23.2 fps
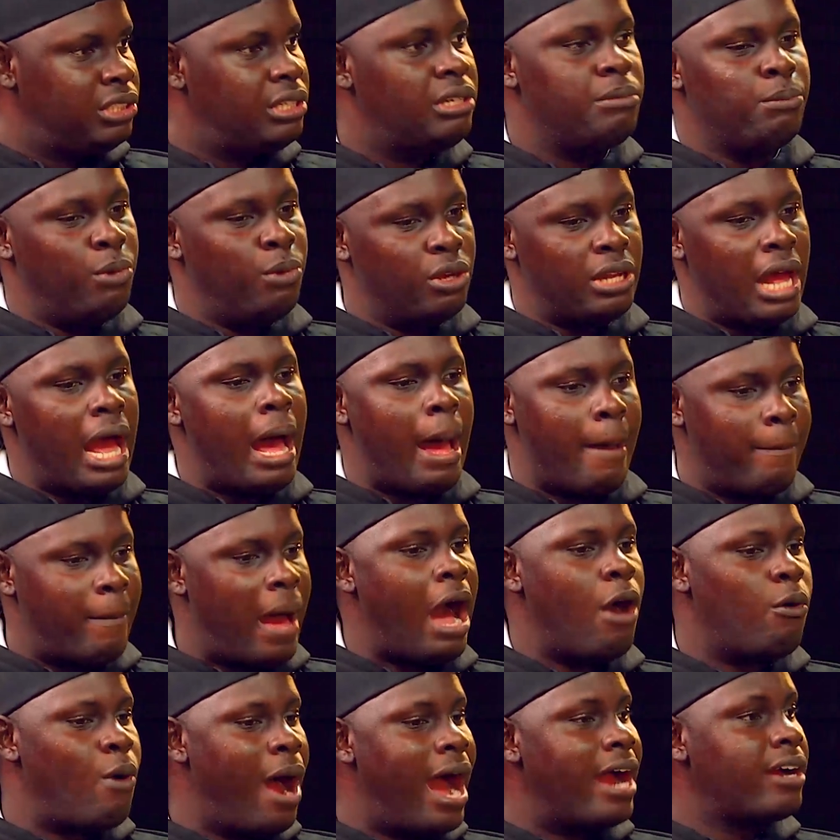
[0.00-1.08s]
but
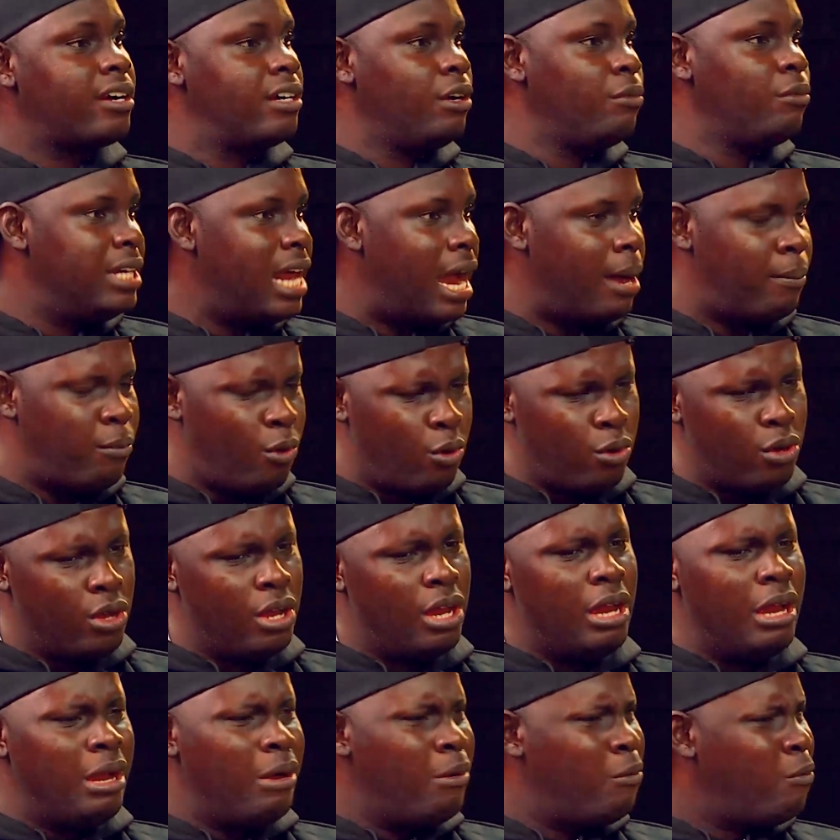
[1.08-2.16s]
I will agree with that. But
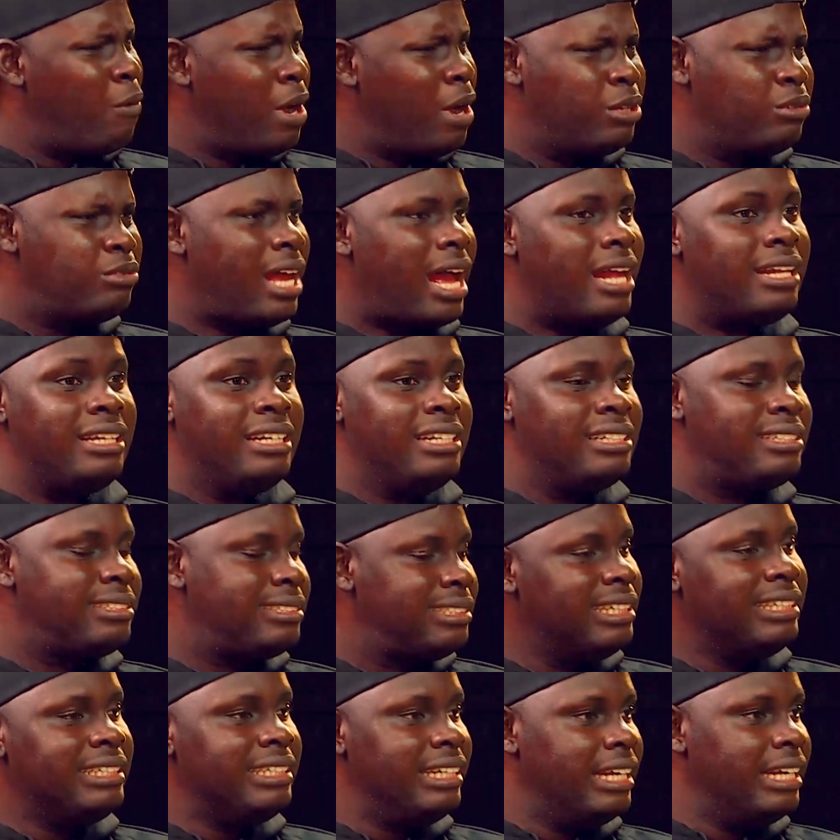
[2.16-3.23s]
when you start
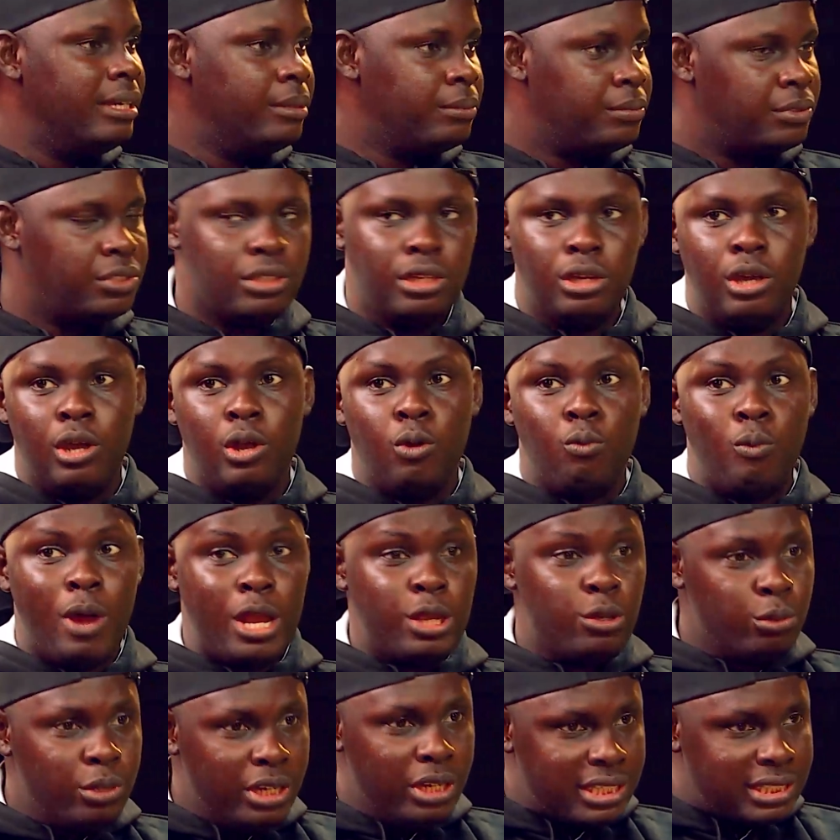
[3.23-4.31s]
listing names, when
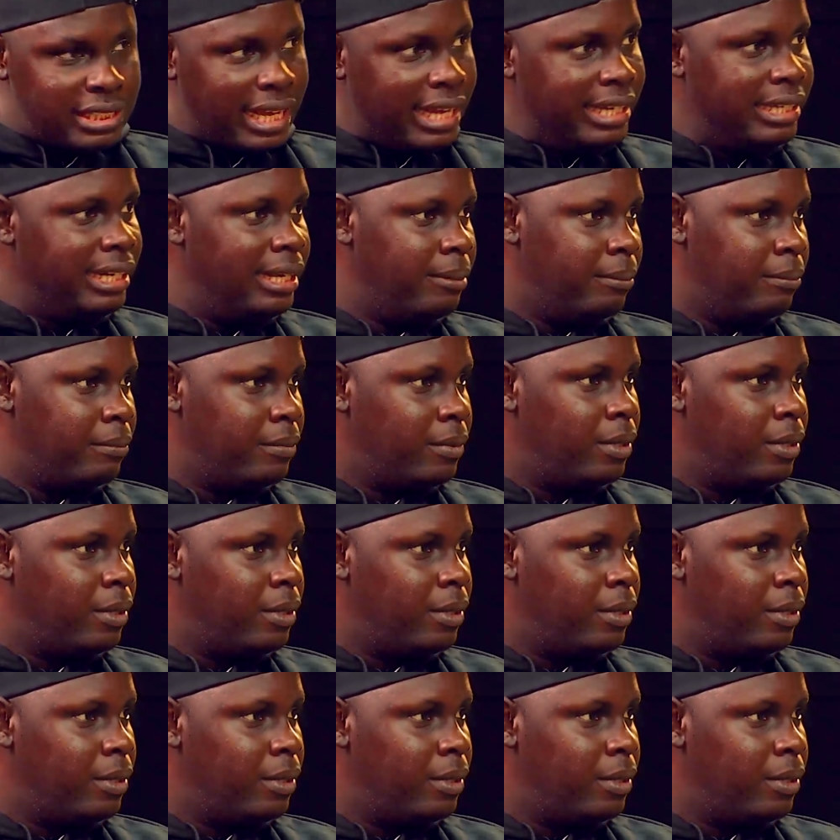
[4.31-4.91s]
you list a name,